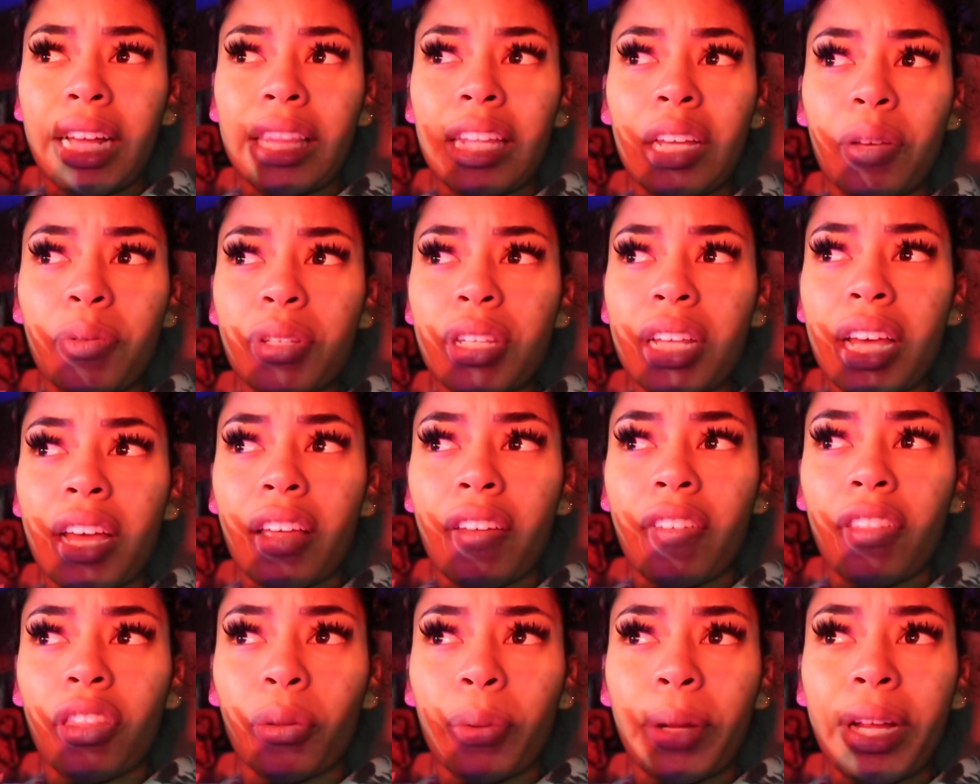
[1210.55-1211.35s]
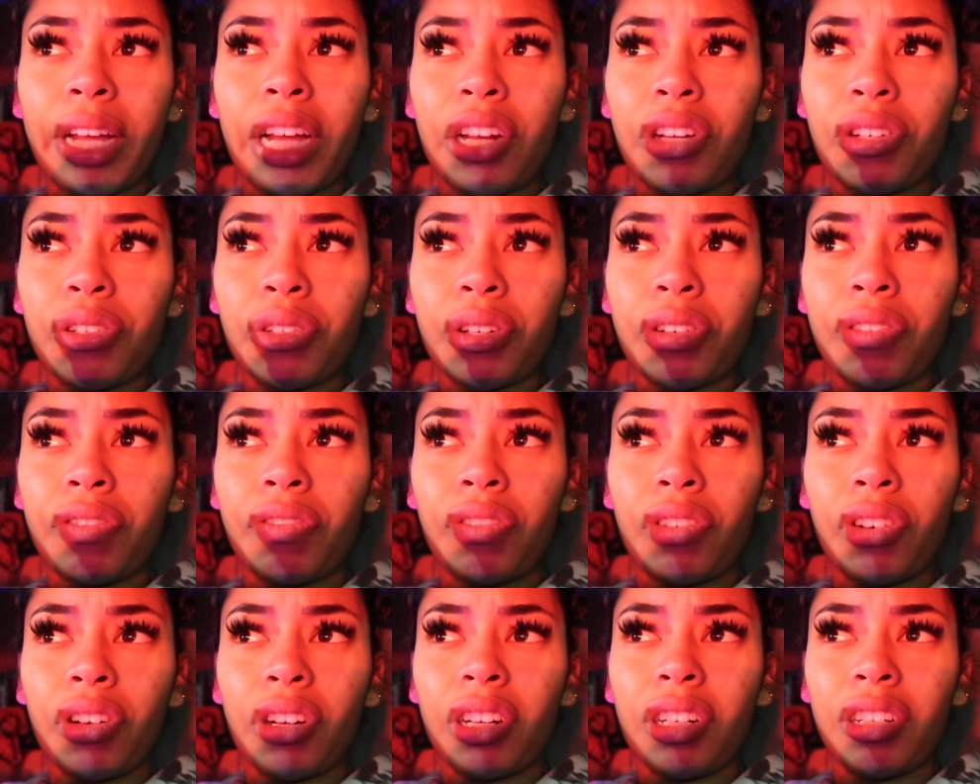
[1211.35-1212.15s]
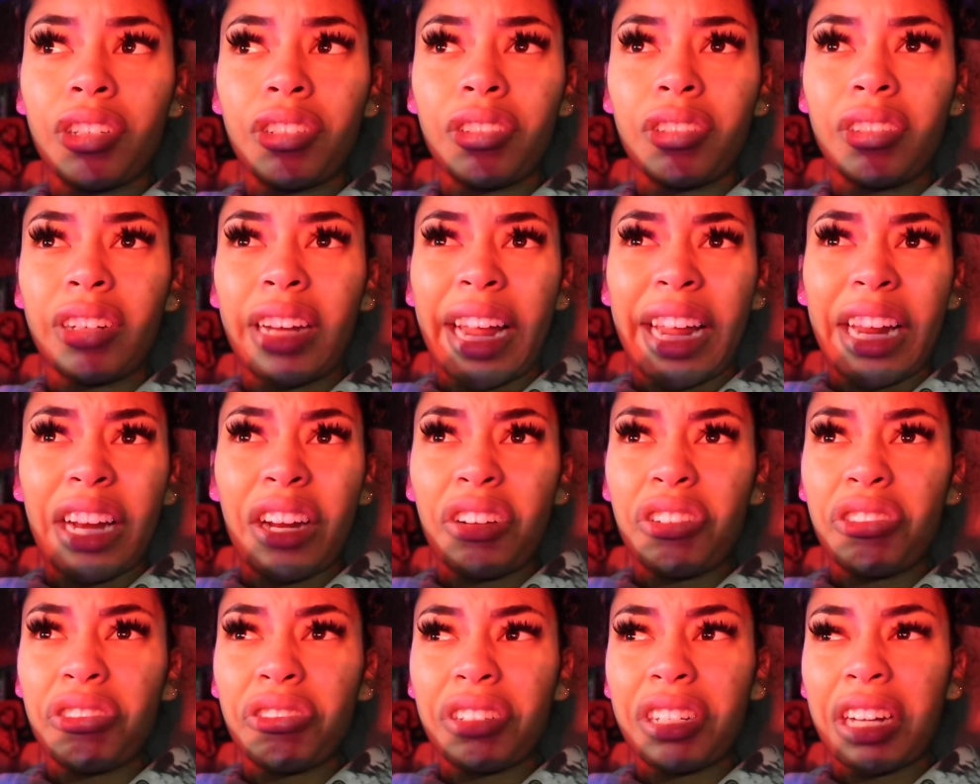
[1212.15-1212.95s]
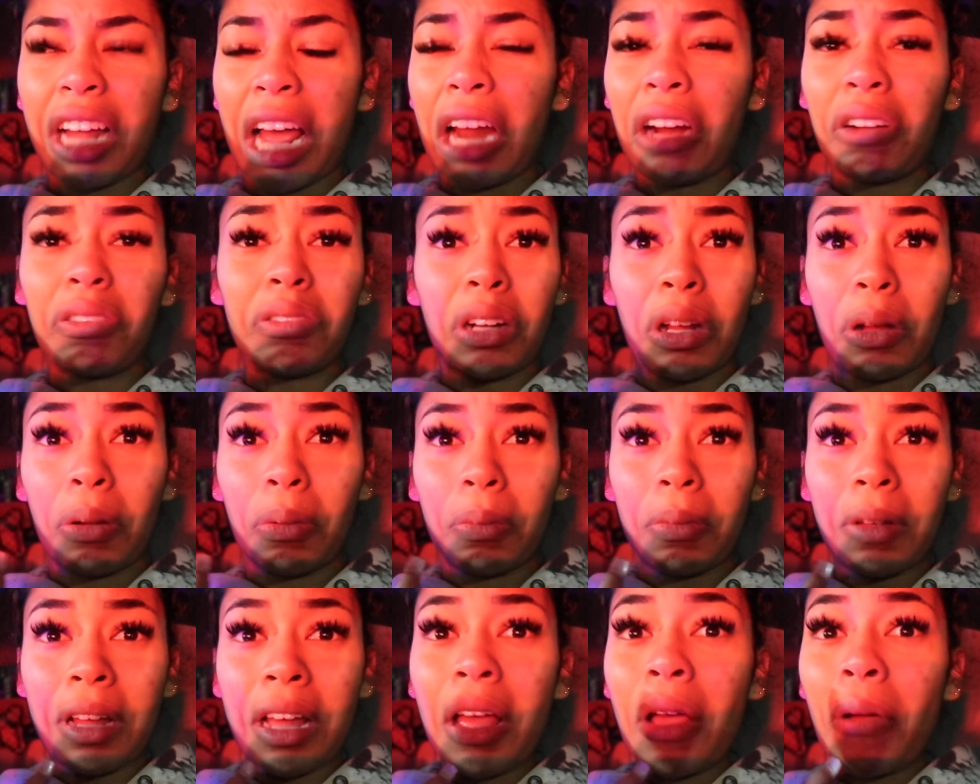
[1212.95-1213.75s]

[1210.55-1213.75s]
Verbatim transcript: I think it was like 300, 400, 800. I don't know.